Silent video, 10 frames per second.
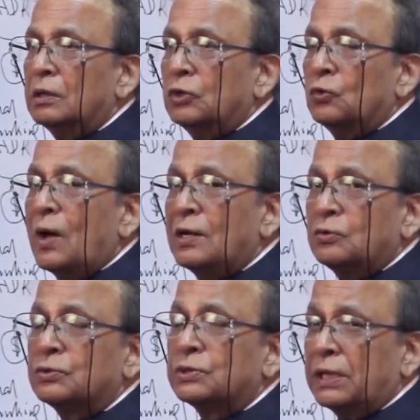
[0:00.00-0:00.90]
you want
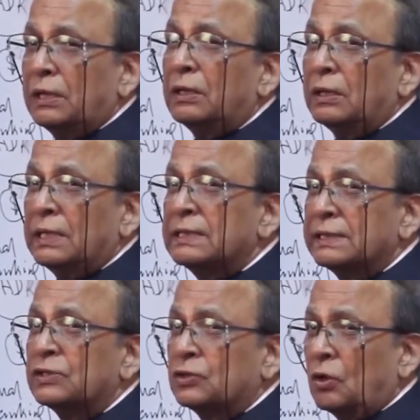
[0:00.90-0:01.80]
to still
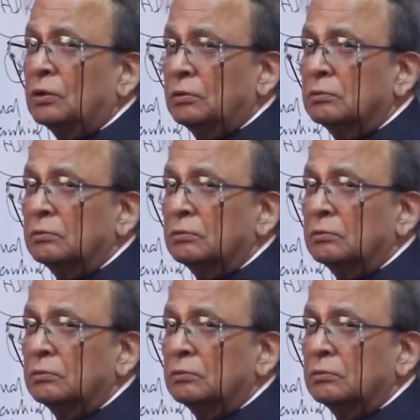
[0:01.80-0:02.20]
insist on,